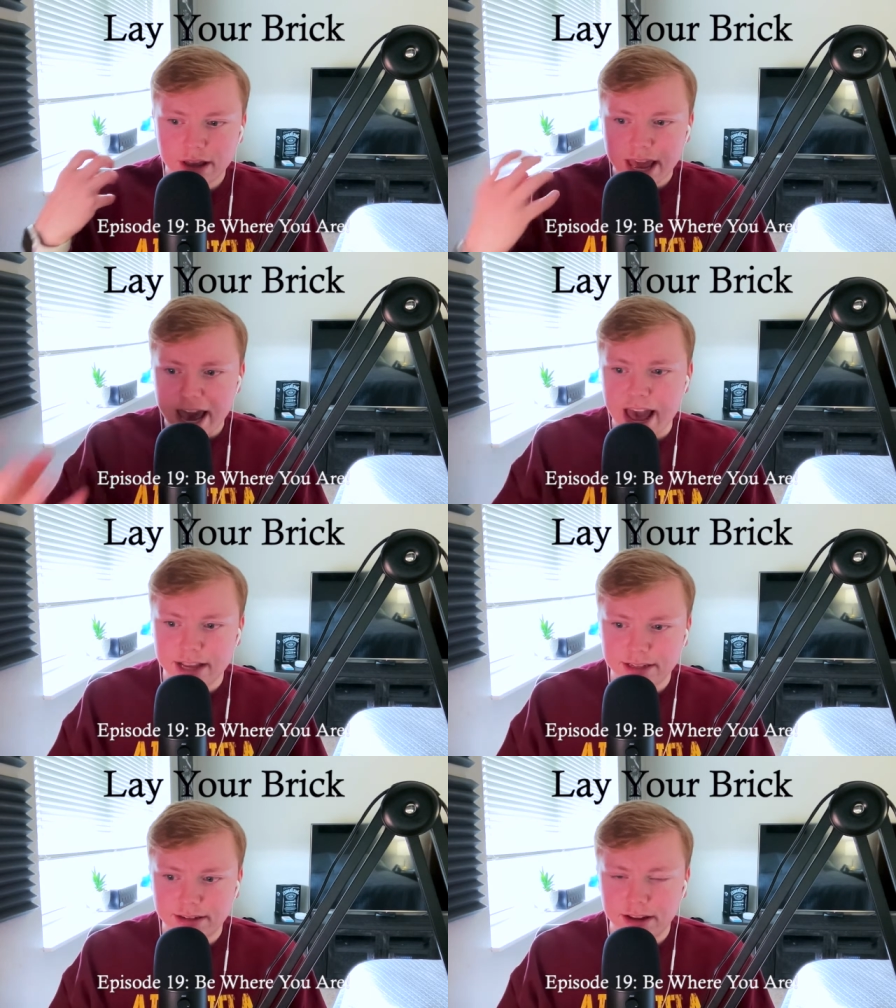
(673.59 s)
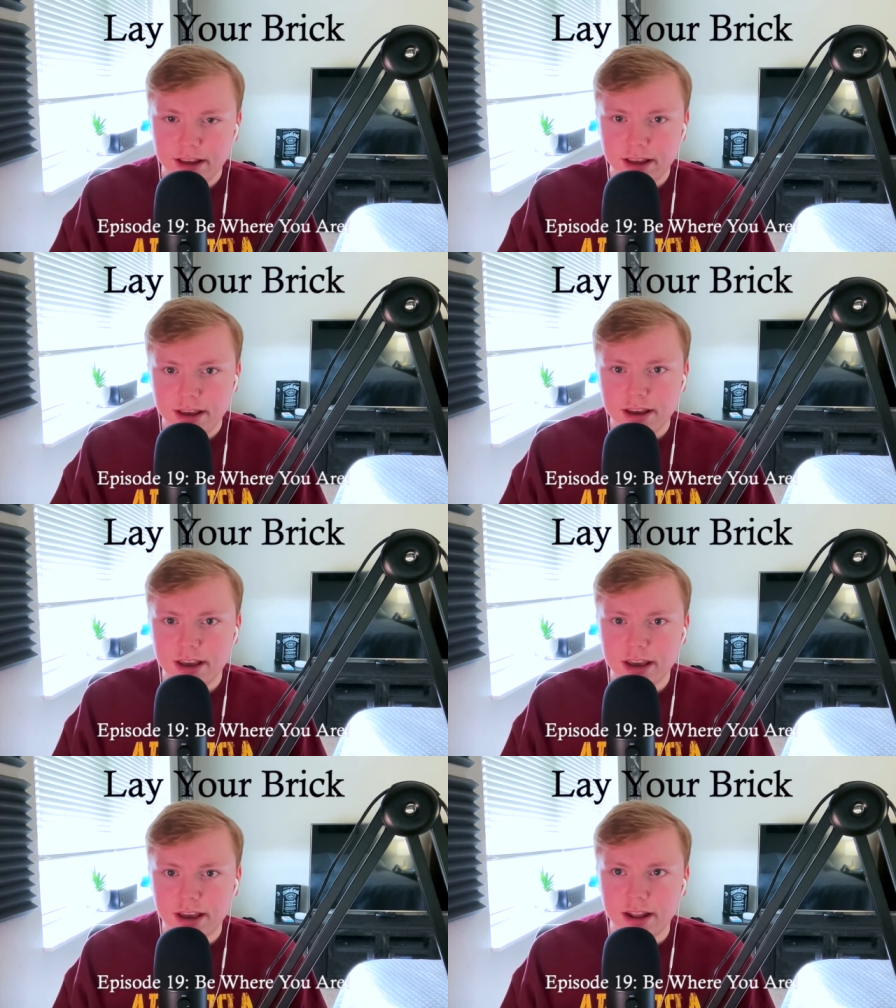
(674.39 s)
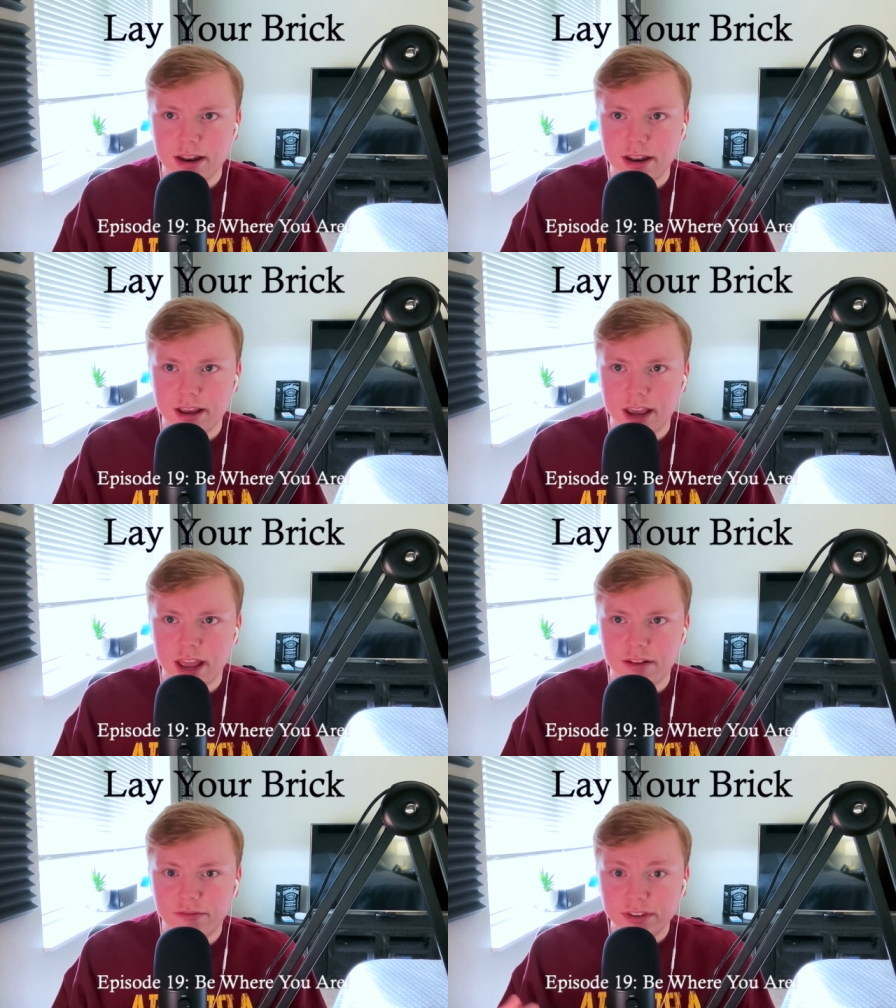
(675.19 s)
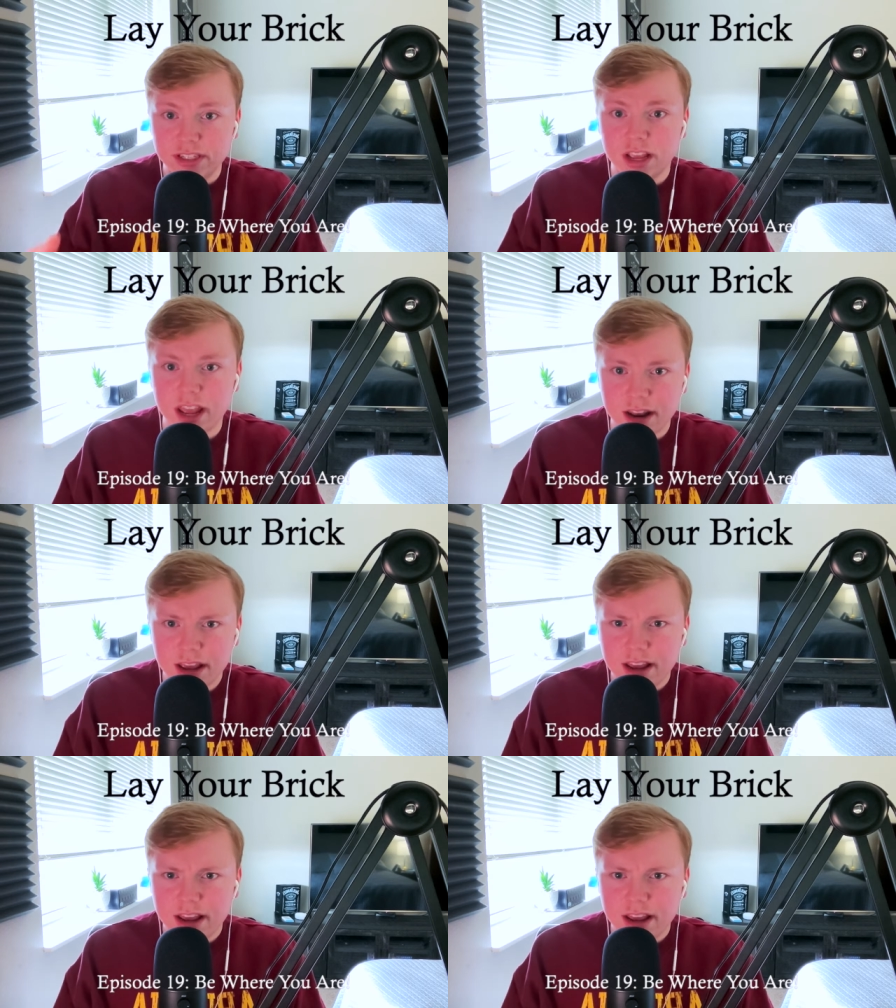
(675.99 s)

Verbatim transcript: asked and and and